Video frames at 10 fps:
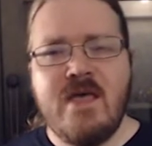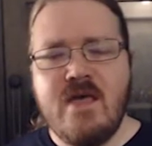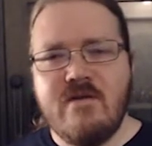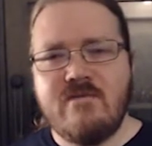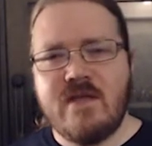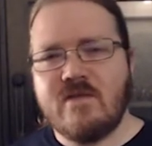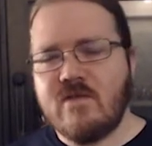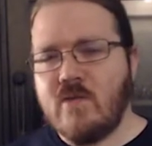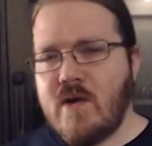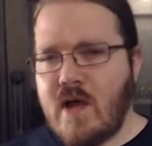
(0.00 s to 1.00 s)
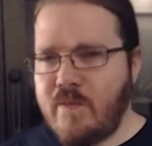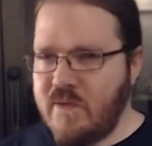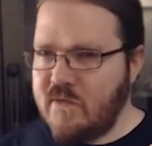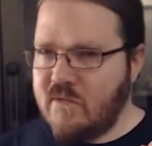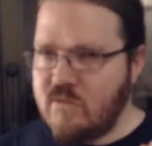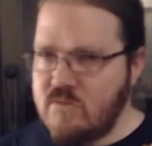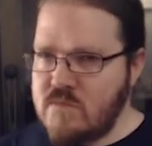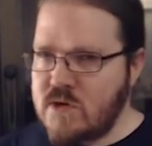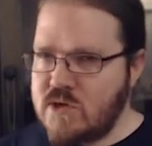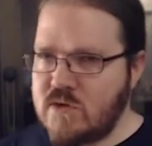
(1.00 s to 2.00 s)
that story happens
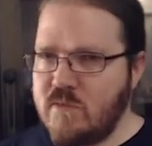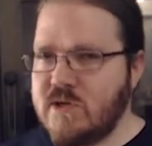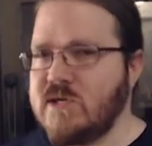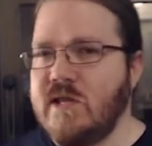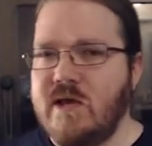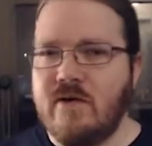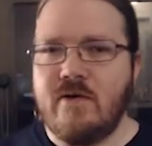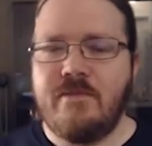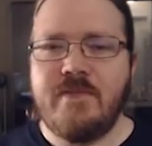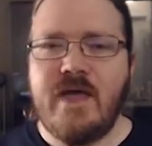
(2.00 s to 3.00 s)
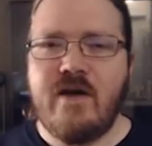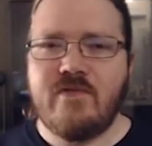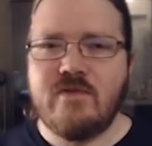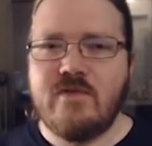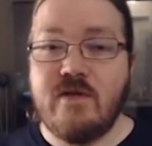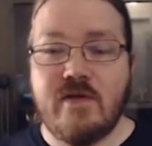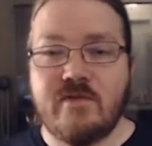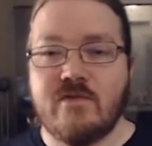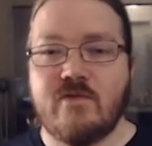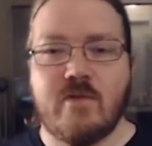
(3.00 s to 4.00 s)
much later, after the
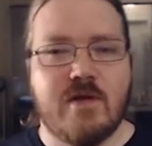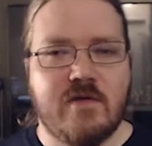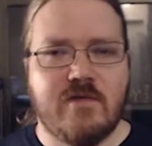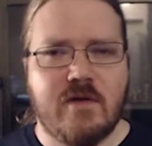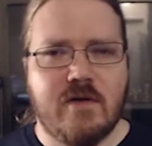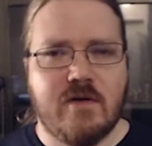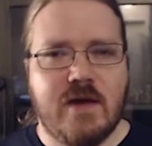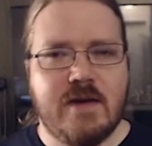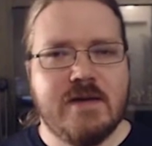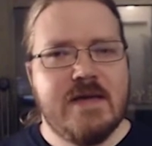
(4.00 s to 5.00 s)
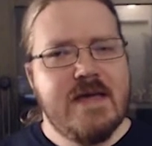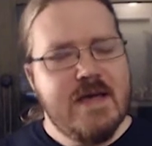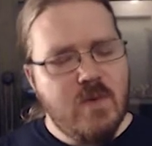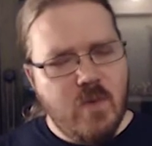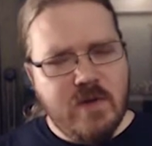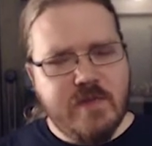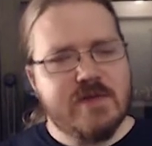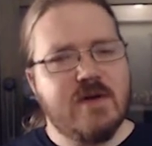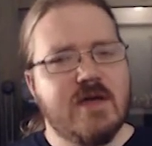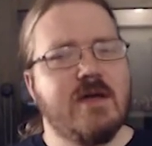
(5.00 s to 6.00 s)
events of Storm King's Thunder, and we'll be
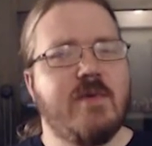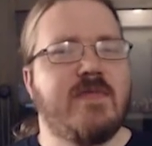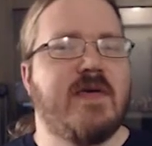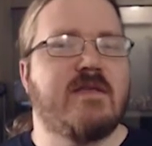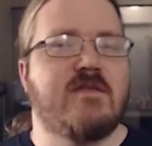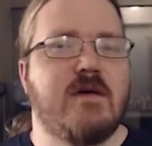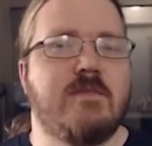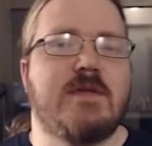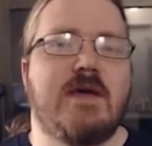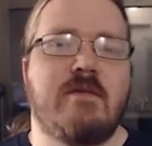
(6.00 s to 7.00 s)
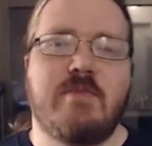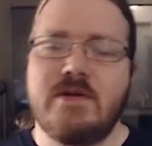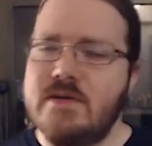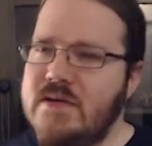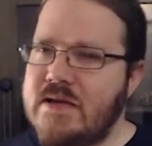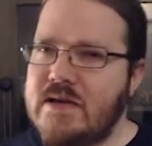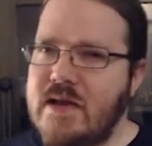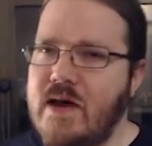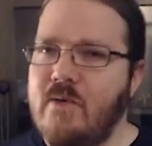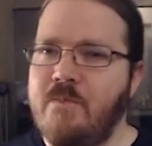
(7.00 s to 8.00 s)
talking about that someday, but not
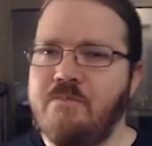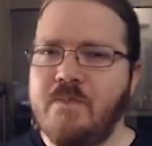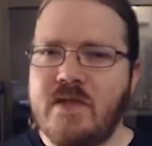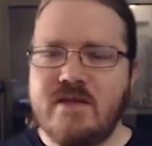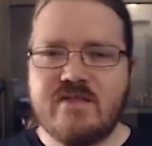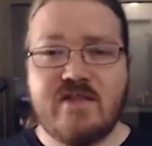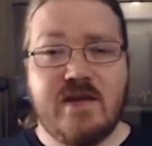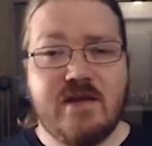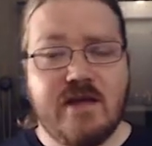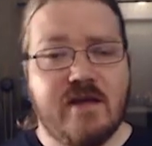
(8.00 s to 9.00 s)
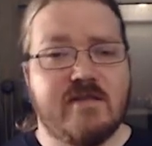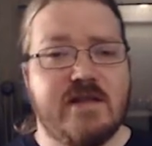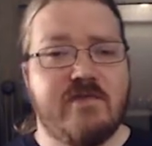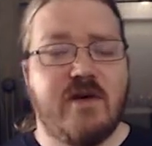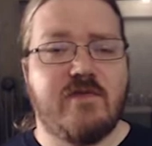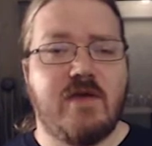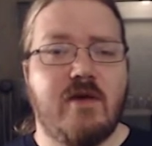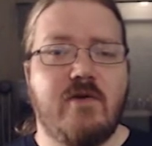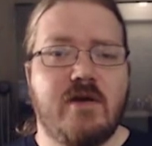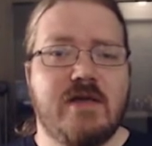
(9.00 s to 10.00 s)
now. Instead, let us leave off
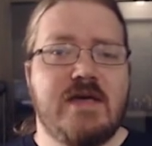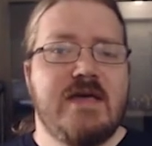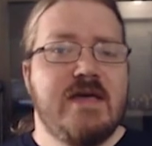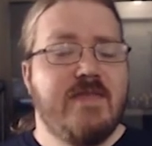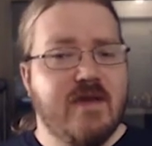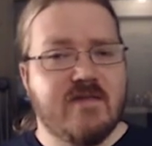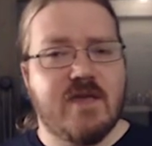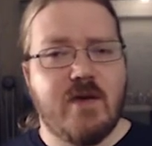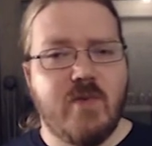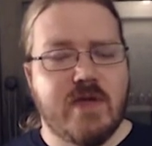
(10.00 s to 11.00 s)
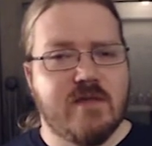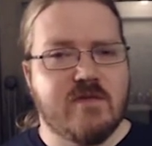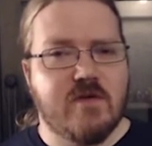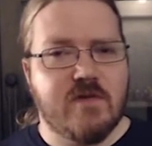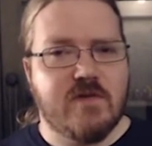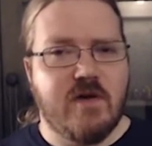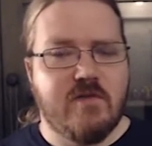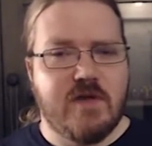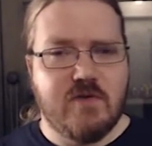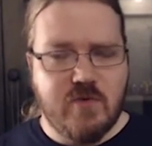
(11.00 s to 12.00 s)
here, and next time we can discuss how
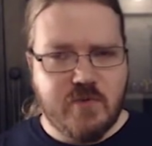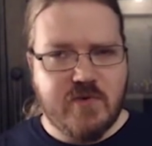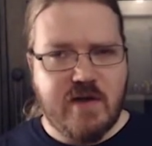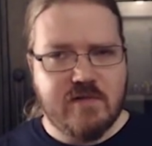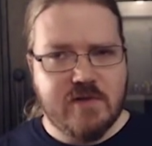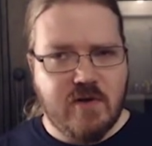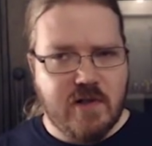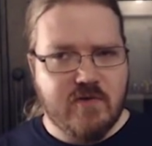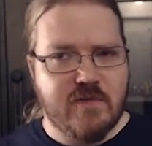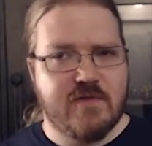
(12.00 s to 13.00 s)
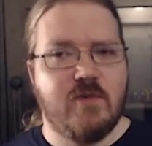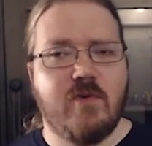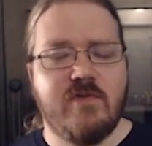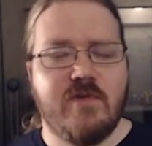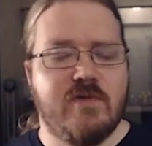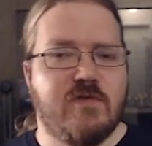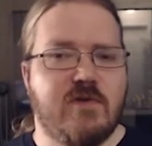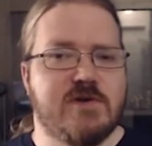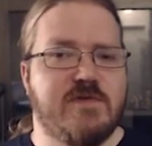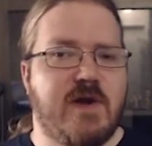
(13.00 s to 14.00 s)
the group traveled all across the north in
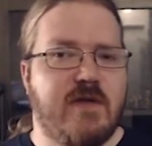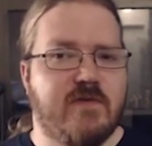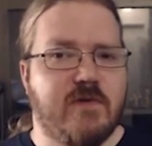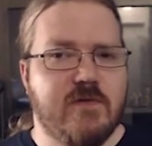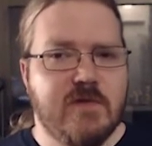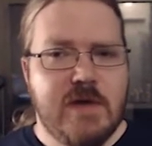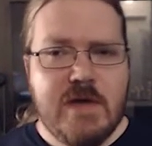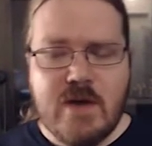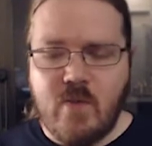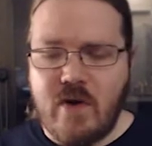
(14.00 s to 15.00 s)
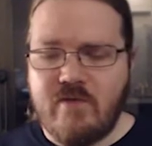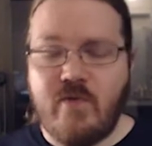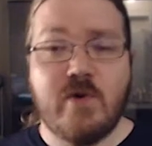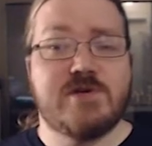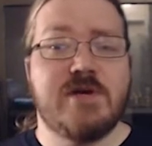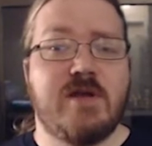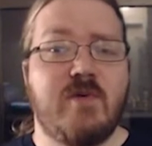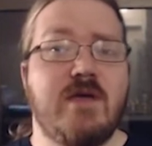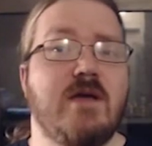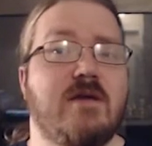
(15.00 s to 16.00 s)
search for answers, what
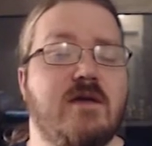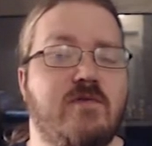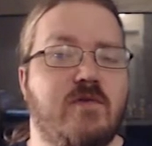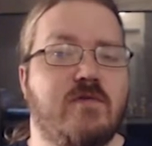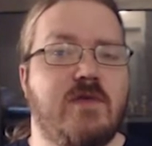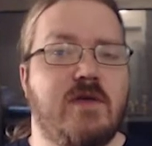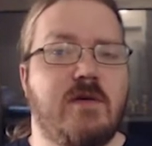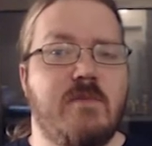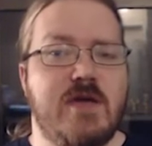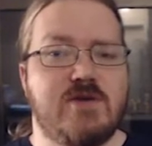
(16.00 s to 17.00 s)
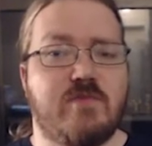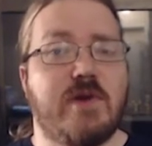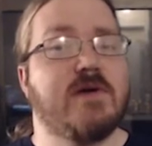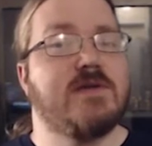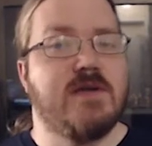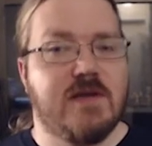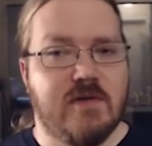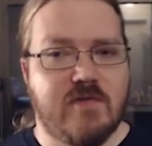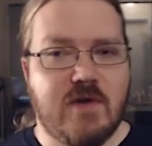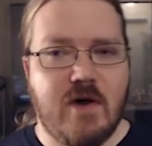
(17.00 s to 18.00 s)
foreshadowing I did for the major plot
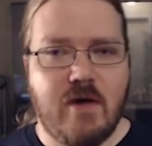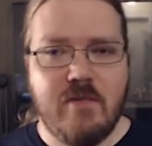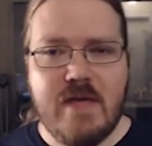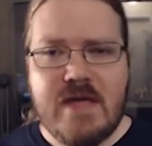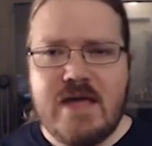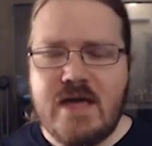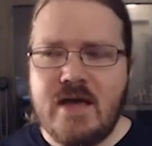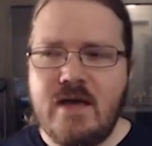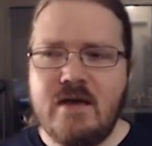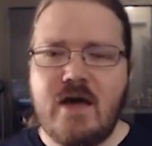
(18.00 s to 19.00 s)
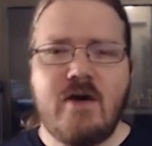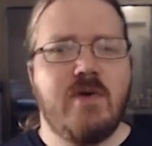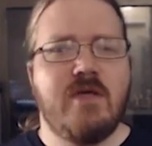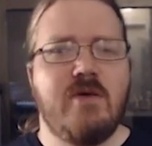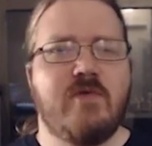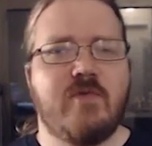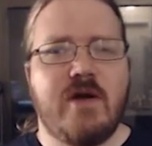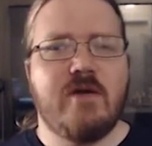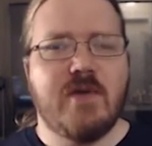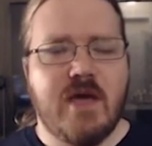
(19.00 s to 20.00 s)
details to come, and how I used
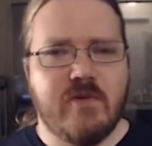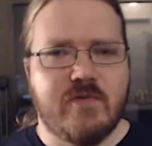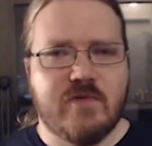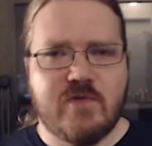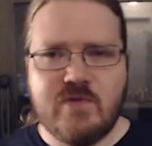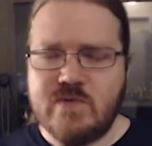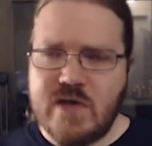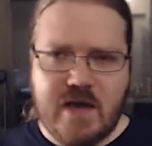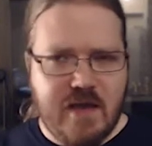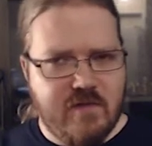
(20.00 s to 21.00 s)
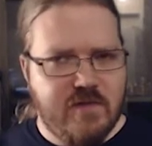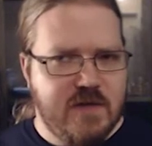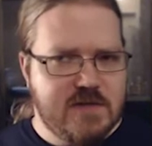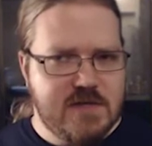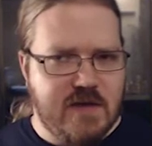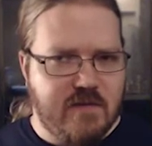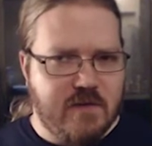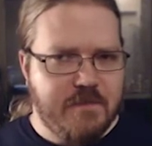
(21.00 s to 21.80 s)
random encounters to tie everything together.